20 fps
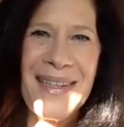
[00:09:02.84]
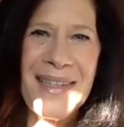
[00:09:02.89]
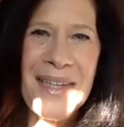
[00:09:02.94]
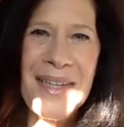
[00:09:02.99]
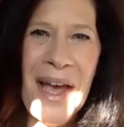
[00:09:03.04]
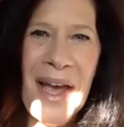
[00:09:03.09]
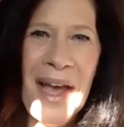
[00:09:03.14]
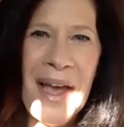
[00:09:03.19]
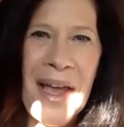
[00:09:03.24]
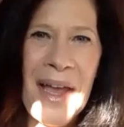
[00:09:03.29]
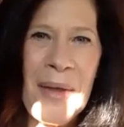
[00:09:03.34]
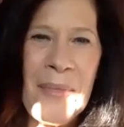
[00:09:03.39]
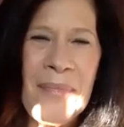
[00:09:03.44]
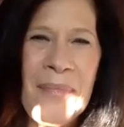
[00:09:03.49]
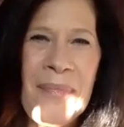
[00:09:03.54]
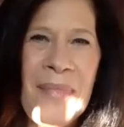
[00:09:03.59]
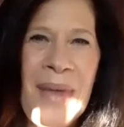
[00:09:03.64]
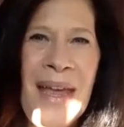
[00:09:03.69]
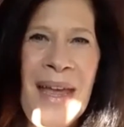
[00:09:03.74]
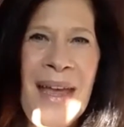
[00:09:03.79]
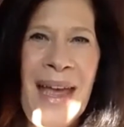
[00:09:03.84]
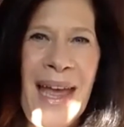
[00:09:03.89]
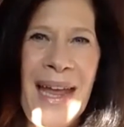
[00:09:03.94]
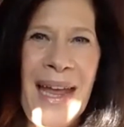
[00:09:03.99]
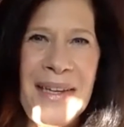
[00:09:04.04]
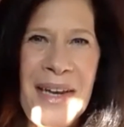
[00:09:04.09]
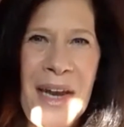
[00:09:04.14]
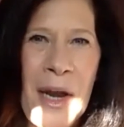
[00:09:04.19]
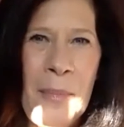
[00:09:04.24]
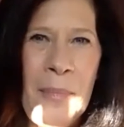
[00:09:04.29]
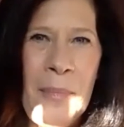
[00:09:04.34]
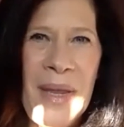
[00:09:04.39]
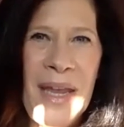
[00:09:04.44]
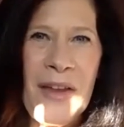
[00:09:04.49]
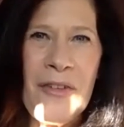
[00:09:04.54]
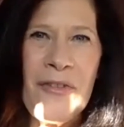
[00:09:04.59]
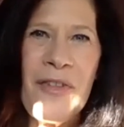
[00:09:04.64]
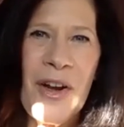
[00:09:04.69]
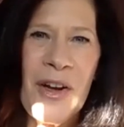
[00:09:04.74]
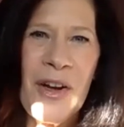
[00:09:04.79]
the time ended up
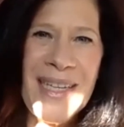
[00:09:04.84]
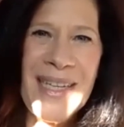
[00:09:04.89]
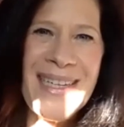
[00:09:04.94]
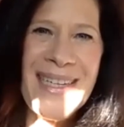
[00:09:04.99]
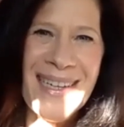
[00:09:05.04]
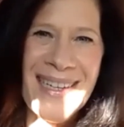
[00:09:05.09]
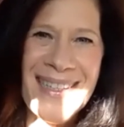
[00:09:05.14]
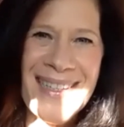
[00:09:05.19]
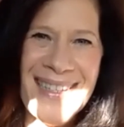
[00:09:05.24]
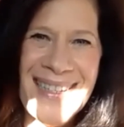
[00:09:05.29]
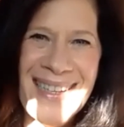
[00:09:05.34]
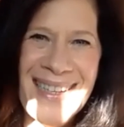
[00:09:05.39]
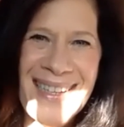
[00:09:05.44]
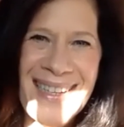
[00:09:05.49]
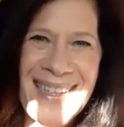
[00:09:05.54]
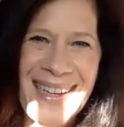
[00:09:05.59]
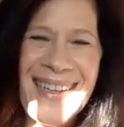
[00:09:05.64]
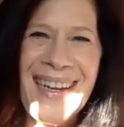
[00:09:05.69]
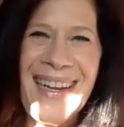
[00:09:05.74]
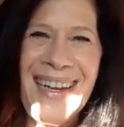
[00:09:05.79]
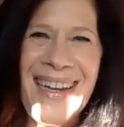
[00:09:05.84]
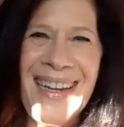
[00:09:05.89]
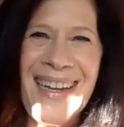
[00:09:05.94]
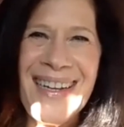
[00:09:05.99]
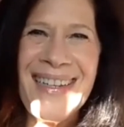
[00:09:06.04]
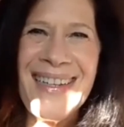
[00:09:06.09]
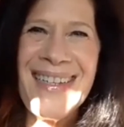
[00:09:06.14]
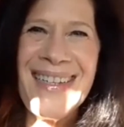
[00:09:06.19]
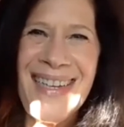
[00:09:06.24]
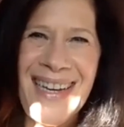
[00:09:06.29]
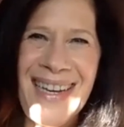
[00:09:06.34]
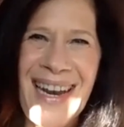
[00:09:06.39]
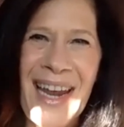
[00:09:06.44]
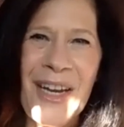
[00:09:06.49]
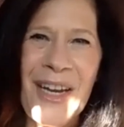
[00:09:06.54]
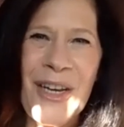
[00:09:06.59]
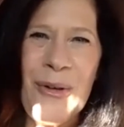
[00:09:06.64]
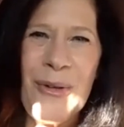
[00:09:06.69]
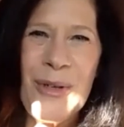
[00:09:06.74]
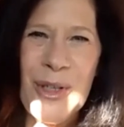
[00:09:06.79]
being Fairleigh Dickinson in
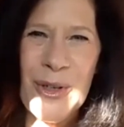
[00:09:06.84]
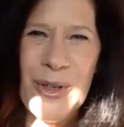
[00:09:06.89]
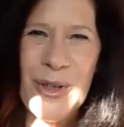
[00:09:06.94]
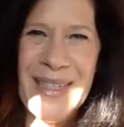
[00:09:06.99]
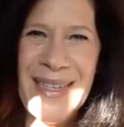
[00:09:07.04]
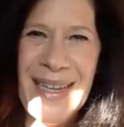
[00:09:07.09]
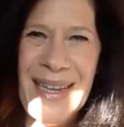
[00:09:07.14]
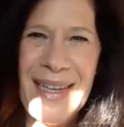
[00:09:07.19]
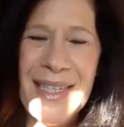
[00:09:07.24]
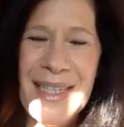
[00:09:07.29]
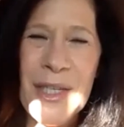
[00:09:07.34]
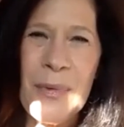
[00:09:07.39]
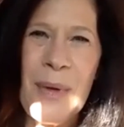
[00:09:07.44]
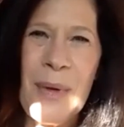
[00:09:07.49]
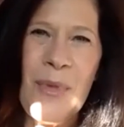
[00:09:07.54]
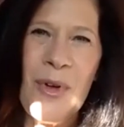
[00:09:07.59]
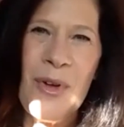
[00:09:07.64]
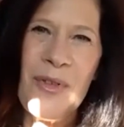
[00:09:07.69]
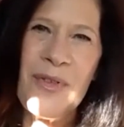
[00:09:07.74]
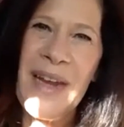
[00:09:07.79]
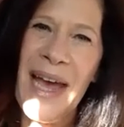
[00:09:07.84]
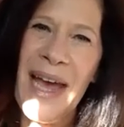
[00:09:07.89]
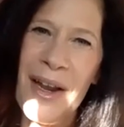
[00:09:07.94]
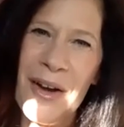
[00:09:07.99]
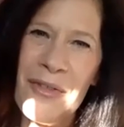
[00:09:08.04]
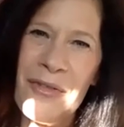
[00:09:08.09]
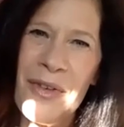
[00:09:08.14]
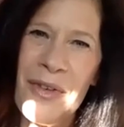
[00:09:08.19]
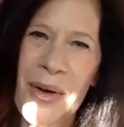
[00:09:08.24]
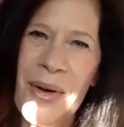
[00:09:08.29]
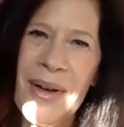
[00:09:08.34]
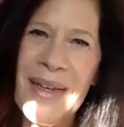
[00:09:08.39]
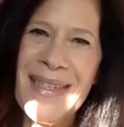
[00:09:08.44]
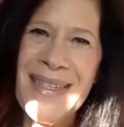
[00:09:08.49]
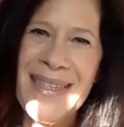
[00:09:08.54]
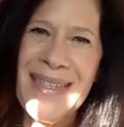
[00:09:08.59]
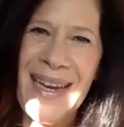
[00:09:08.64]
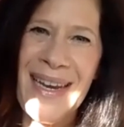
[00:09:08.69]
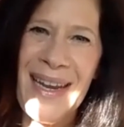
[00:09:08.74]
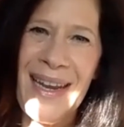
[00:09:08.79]
Teaneck, New Jersey. So we moved out of New York
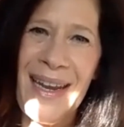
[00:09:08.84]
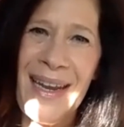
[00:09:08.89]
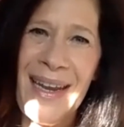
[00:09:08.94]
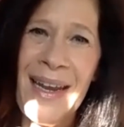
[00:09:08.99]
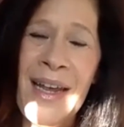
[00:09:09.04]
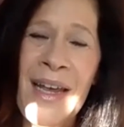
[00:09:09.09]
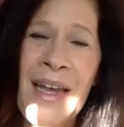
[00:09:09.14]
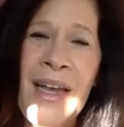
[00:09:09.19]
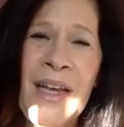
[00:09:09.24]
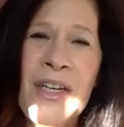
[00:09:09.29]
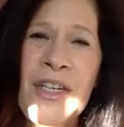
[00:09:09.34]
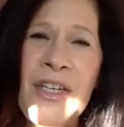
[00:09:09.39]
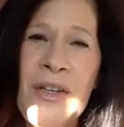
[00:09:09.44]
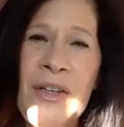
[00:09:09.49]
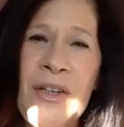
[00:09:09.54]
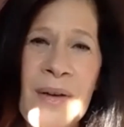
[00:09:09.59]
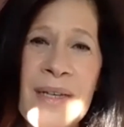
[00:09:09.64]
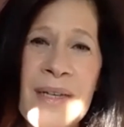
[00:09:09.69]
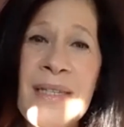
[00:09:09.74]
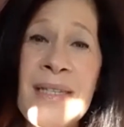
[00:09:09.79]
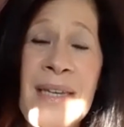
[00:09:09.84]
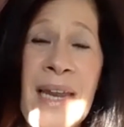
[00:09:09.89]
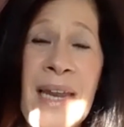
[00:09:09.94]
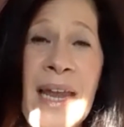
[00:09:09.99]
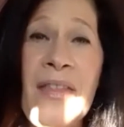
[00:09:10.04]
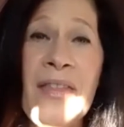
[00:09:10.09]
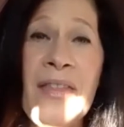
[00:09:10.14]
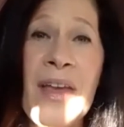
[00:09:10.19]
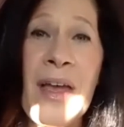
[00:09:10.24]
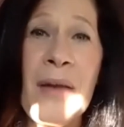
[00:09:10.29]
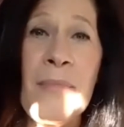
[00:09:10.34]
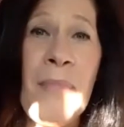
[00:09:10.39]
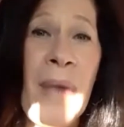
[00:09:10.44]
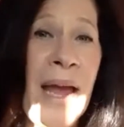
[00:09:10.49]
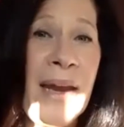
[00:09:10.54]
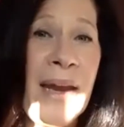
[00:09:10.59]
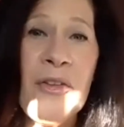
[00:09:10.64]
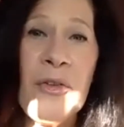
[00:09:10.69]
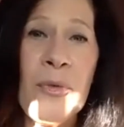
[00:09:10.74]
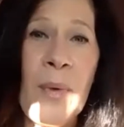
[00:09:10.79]
City to a state that
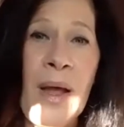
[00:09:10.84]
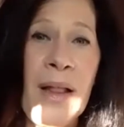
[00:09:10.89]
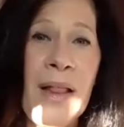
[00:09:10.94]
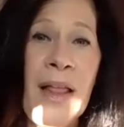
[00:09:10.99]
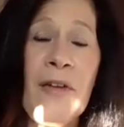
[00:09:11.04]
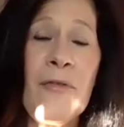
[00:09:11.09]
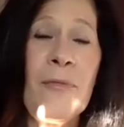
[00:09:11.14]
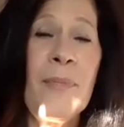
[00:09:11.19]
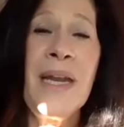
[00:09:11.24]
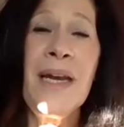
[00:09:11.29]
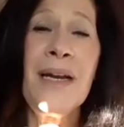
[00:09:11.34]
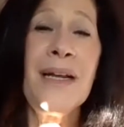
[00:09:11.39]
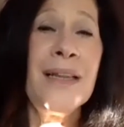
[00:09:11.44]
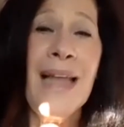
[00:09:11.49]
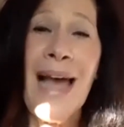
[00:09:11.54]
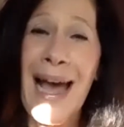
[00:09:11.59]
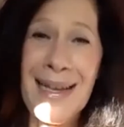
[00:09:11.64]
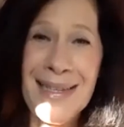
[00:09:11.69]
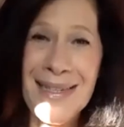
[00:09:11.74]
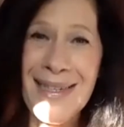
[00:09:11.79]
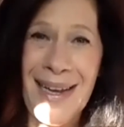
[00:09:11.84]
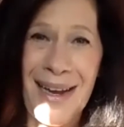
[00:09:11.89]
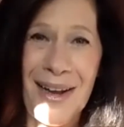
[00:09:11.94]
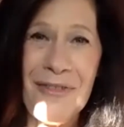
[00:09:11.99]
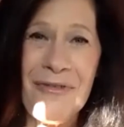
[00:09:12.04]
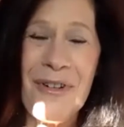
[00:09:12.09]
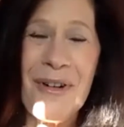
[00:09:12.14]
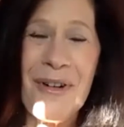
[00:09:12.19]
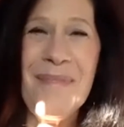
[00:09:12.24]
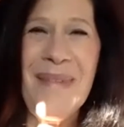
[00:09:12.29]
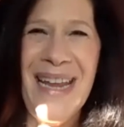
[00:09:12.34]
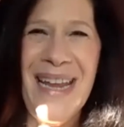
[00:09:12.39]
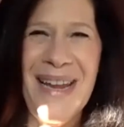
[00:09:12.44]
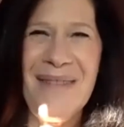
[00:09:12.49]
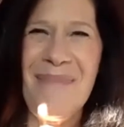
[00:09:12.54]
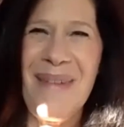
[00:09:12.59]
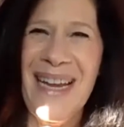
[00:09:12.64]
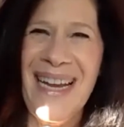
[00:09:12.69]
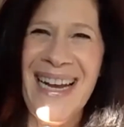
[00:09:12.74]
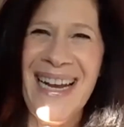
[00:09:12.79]
might as well have been Alaska for me,
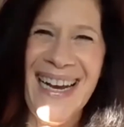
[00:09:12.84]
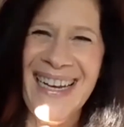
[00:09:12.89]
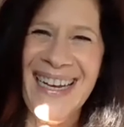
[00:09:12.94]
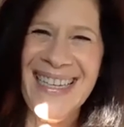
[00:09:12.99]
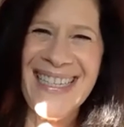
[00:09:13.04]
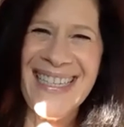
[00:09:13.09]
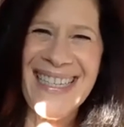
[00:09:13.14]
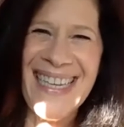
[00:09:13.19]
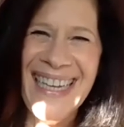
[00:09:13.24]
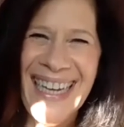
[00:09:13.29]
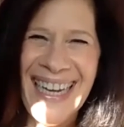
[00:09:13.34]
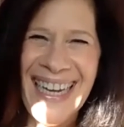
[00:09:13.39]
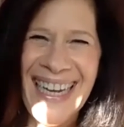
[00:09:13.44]
because